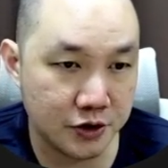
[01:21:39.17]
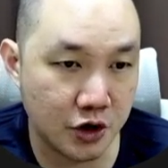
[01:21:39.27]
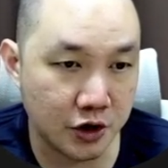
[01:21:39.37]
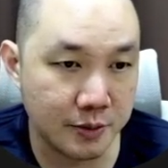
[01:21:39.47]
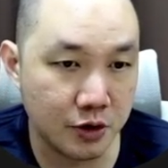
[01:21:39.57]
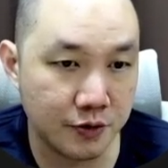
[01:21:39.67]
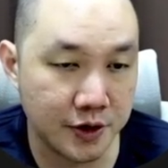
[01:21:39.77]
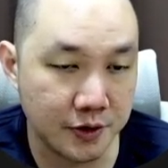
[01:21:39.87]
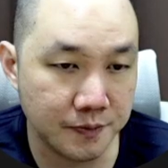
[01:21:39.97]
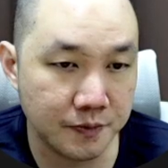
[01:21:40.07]
document over
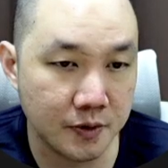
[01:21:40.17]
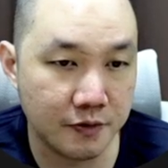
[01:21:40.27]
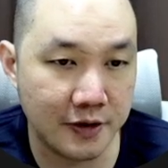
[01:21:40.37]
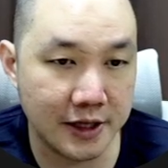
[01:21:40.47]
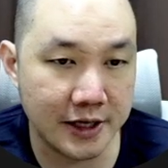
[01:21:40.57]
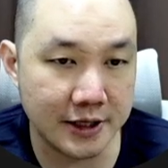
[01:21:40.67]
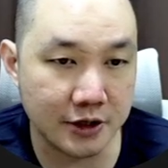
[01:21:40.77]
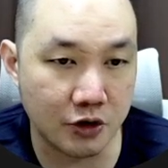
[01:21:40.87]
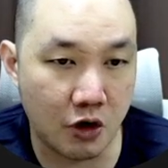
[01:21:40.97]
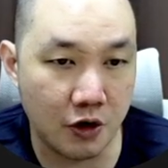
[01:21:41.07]
here, validated
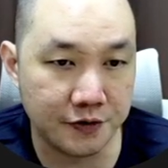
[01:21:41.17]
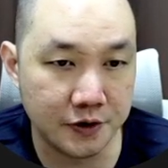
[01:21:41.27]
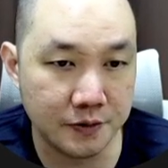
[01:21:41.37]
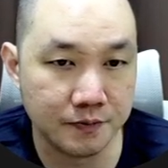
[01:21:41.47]
core offer.